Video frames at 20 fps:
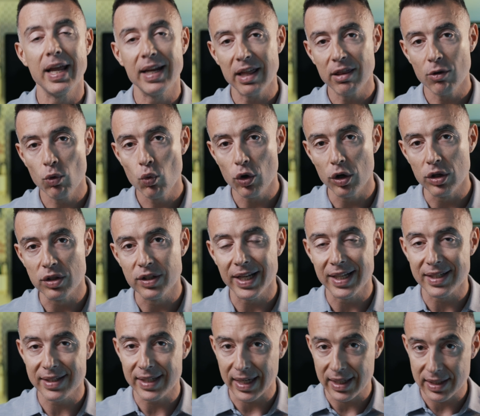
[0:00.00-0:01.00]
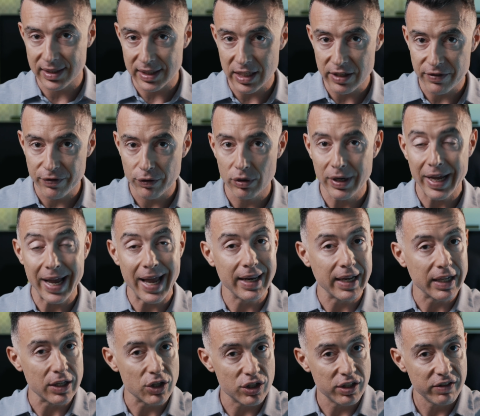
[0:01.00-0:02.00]
In other words, a successful
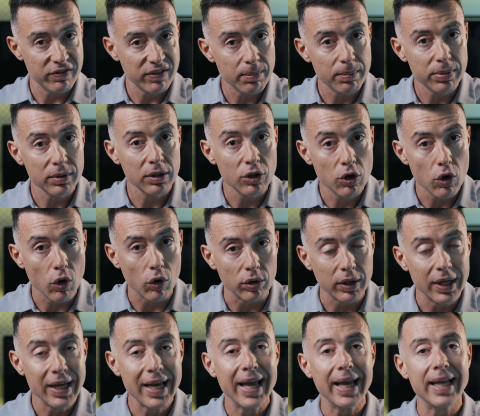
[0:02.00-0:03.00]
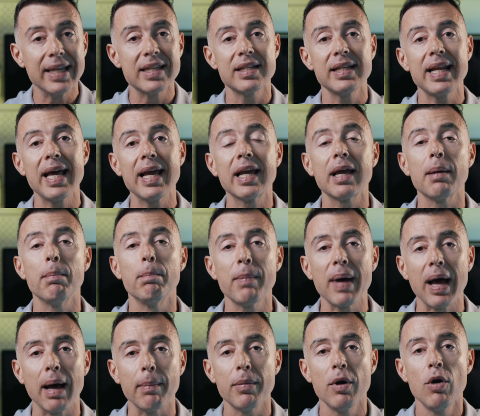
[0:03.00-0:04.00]
and achievable goal is like a
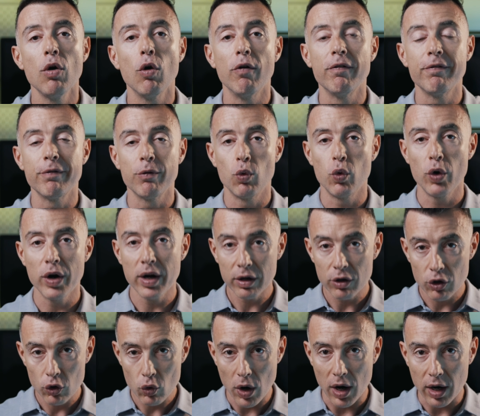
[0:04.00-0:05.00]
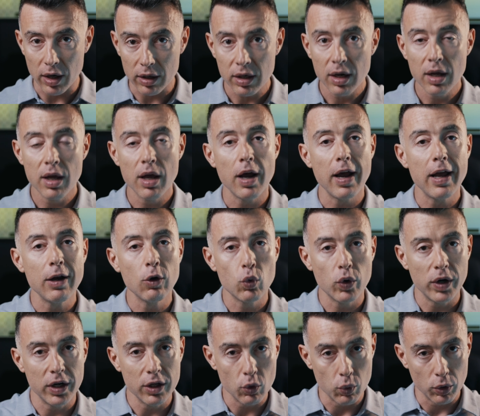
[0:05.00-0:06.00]
map of where you are and
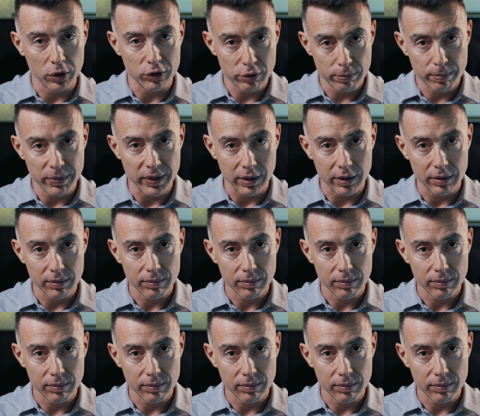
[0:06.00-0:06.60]
where you want to be.